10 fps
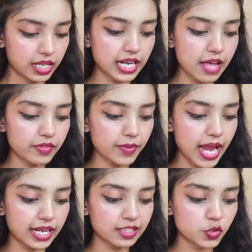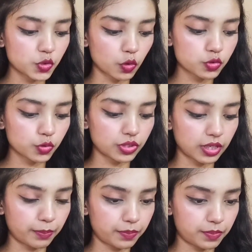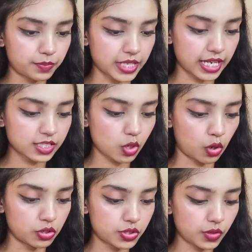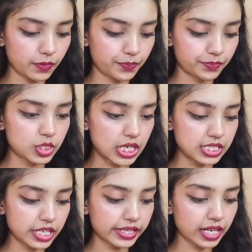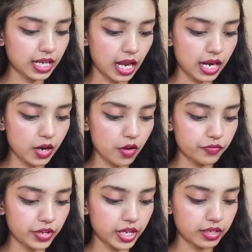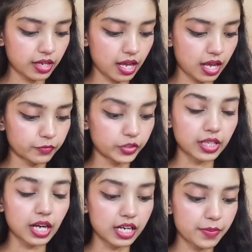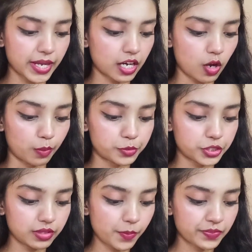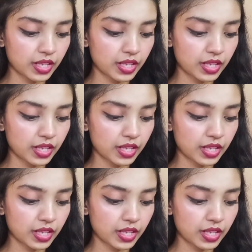Then I will be adding strokes to the text, also changing the color of it with the color picker option